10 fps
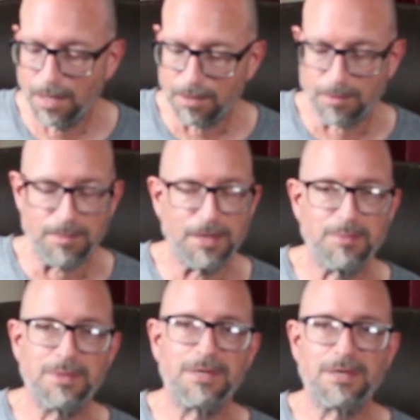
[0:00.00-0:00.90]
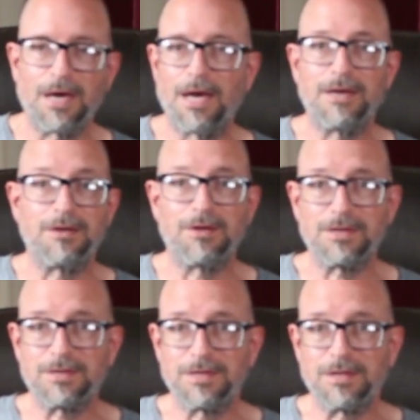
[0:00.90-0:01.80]
There may be, I did not
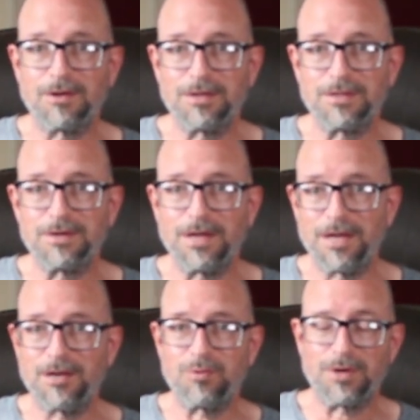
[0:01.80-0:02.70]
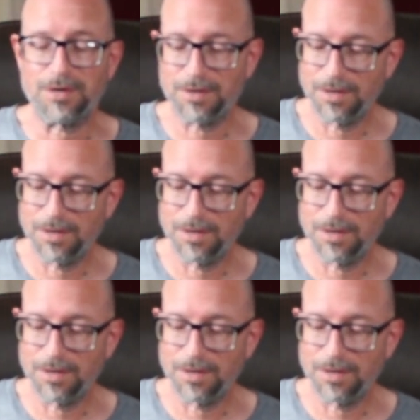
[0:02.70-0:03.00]
see it on there anywhere.